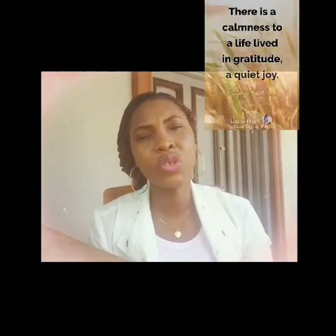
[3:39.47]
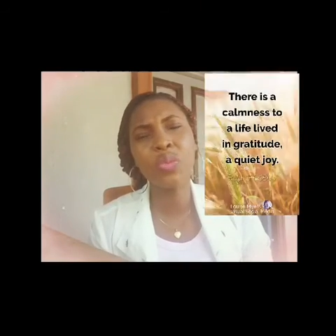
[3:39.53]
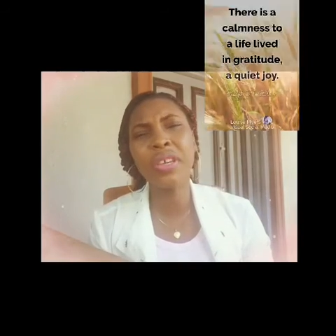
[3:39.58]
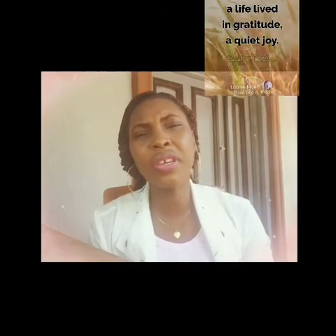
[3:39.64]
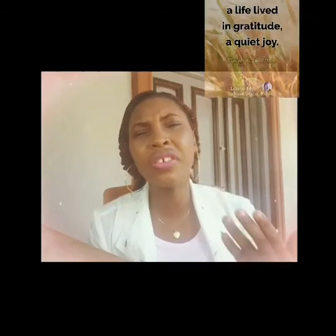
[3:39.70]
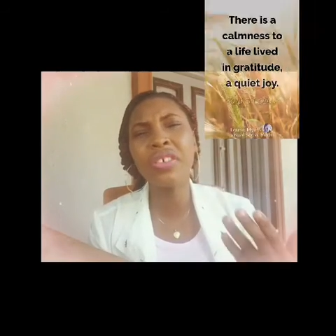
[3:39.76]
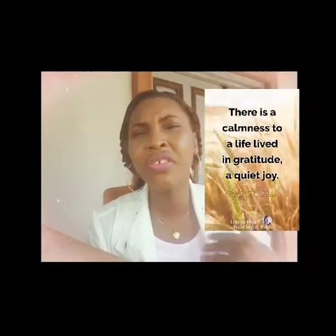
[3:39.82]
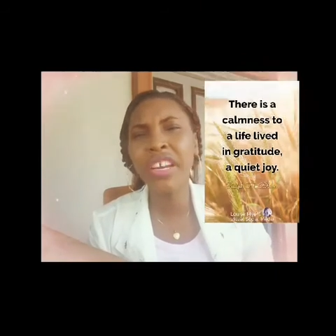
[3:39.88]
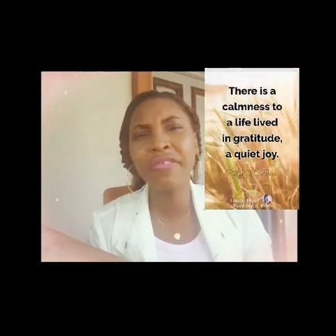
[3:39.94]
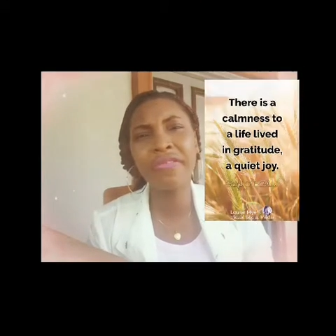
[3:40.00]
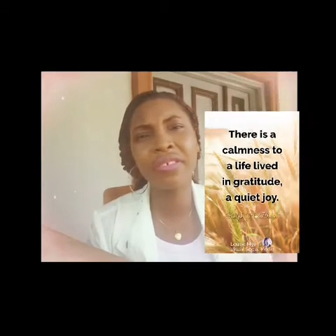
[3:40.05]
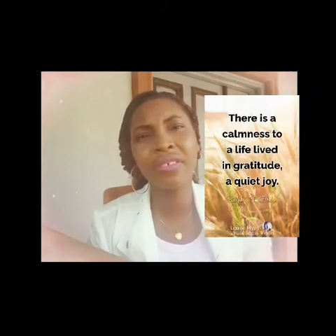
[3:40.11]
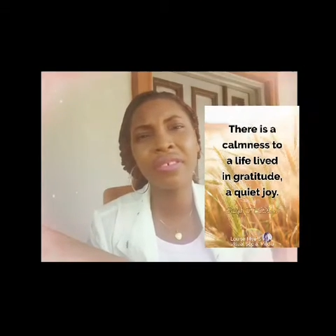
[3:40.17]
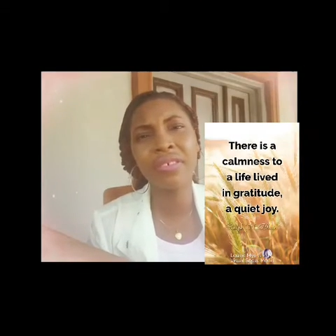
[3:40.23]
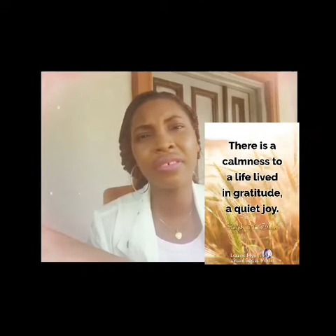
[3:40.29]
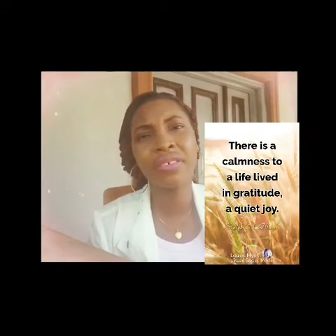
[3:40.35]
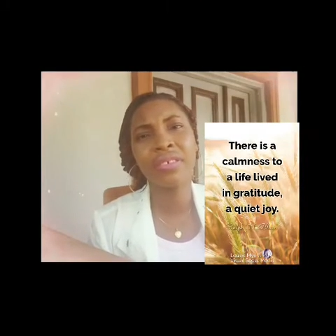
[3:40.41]
So be
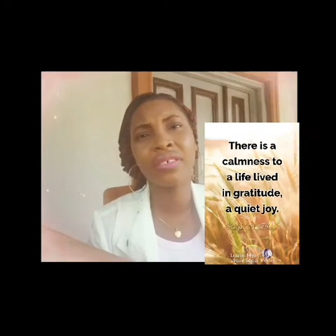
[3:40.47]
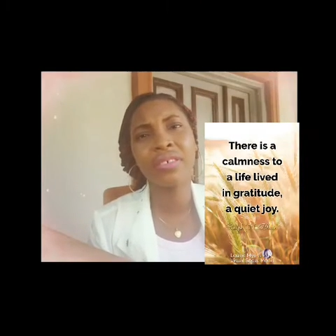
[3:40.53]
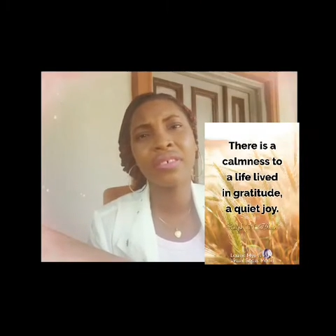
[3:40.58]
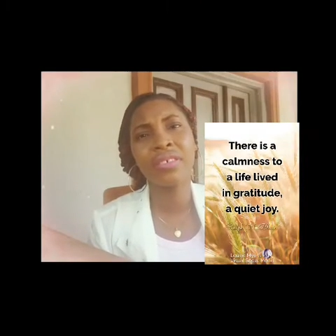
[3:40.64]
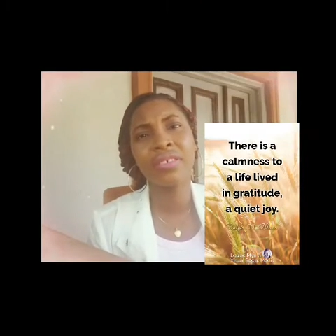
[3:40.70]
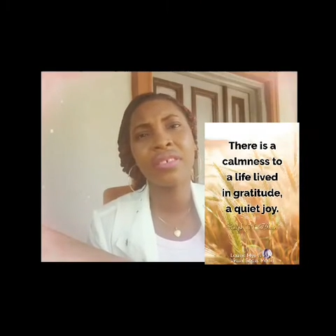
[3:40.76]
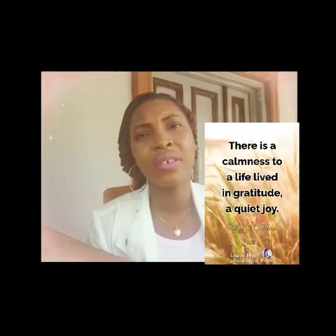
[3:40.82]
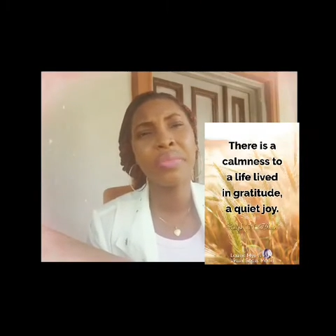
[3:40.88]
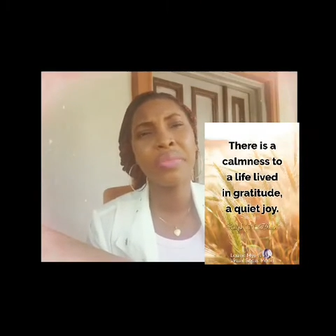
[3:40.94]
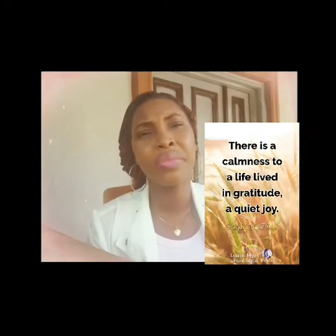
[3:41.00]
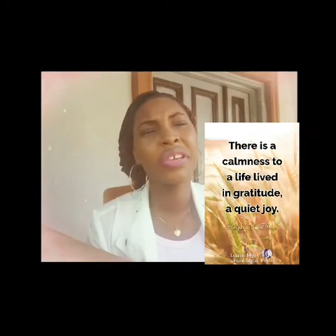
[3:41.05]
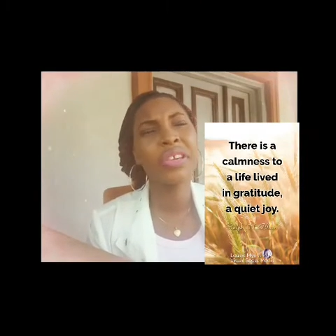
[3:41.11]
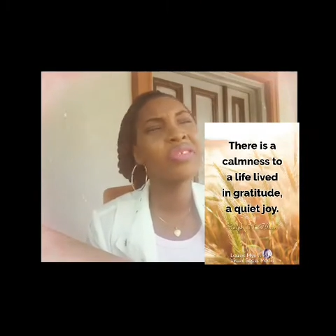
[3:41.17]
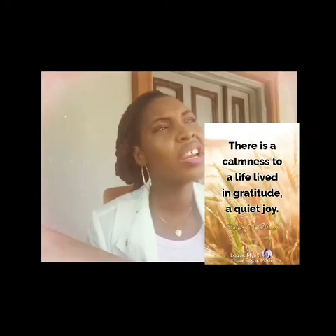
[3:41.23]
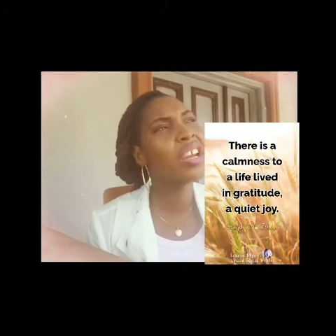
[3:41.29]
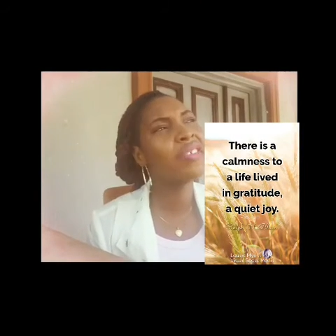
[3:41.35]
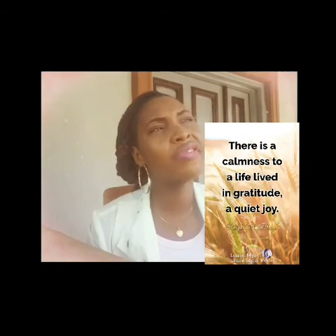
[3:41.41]
grateful.
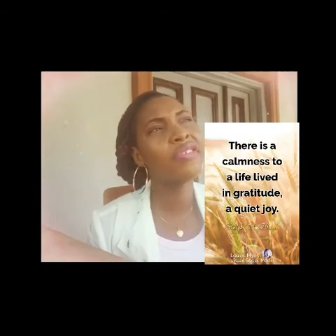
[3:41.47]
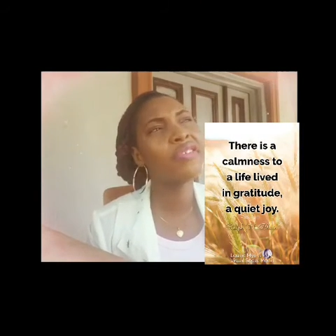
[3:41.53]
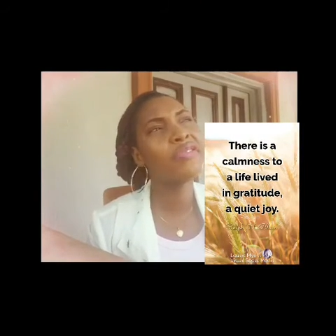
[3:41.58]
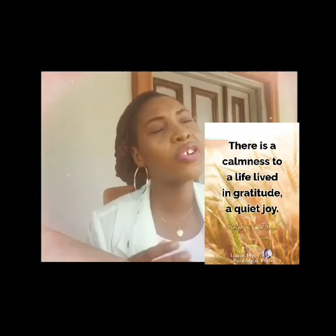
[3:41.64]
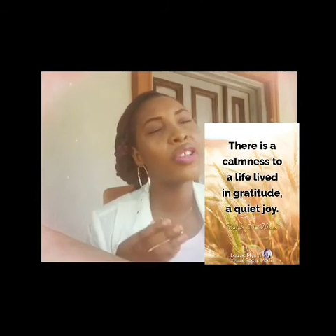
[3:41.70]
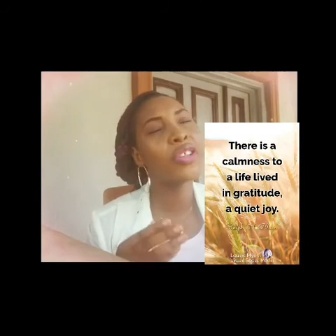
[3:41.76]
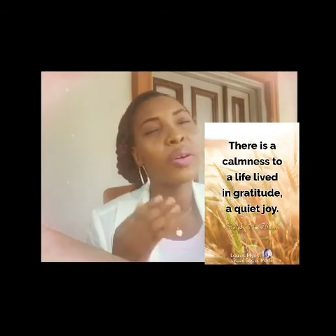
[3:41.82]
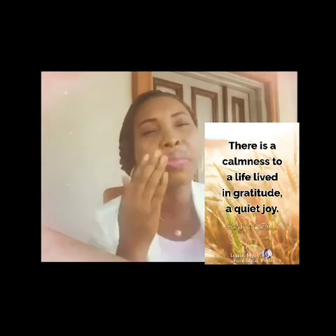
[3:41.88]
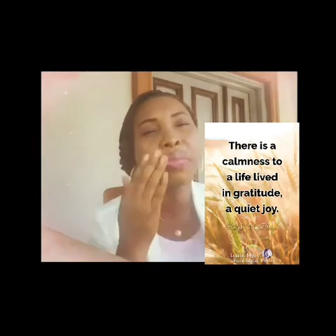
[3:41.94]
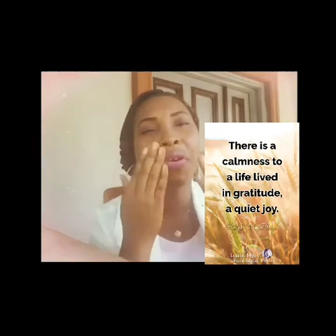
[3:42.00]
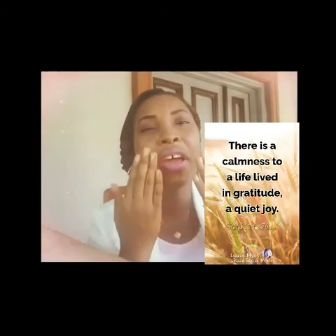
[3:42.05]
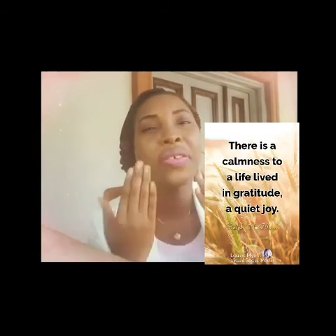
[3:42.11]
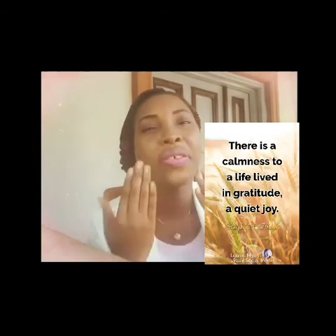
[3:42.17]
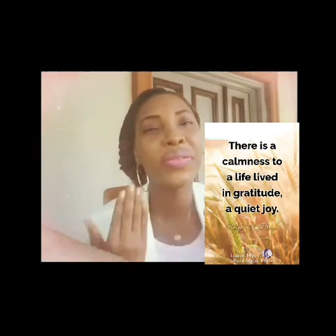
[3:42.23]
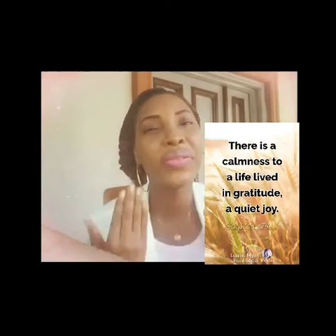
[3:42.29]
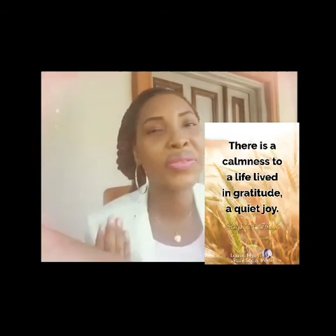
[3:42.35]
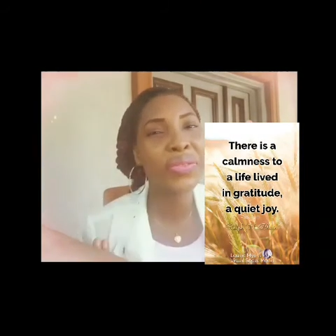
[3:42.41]
Be grateful for the
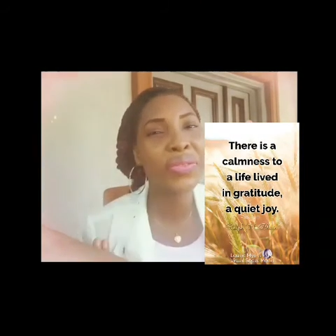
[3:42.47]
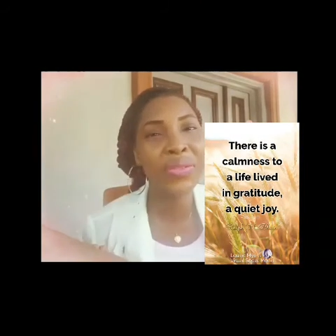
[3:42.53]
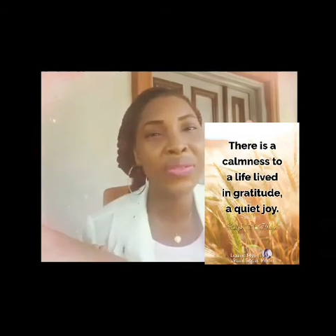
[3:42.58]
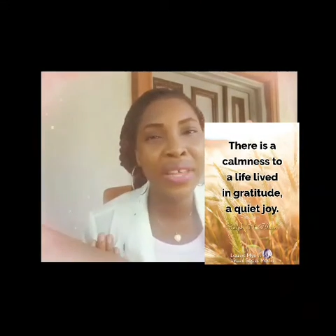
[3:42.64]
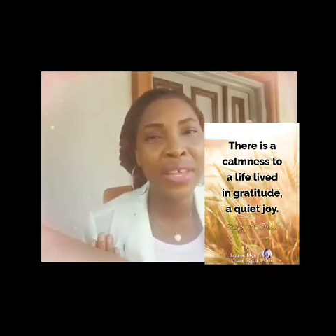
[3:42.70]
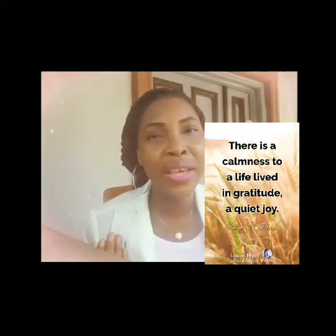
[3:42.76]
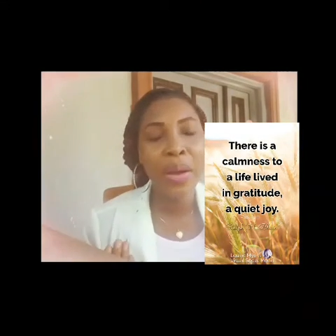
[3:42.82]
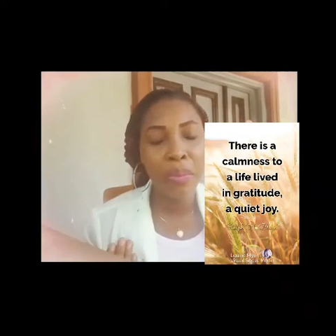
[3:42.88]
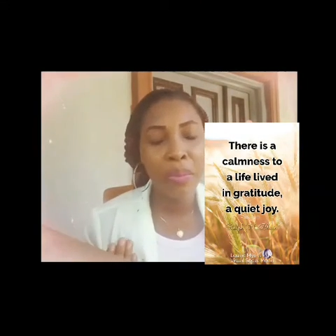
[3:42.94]
breath.